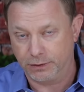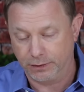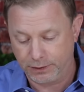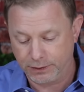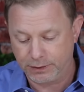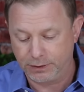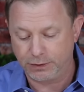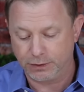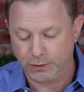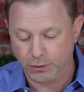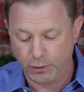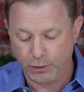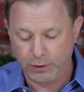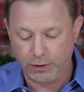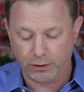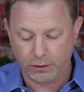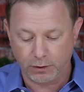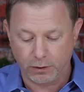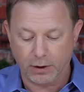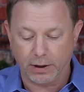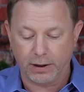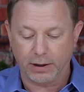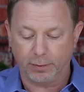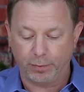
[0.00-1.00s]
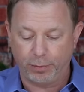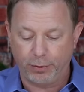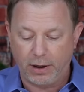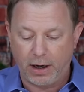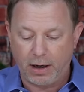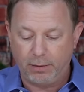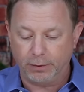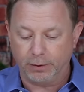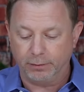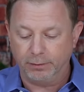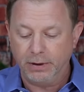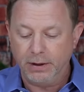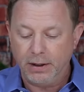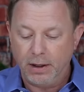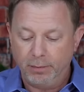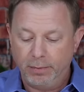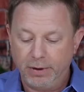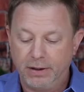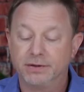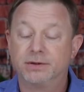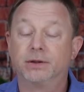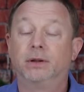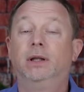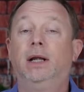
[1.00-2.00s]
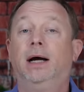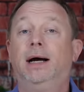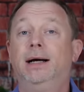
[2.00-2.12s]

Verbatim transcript: So this is a real chronic problem because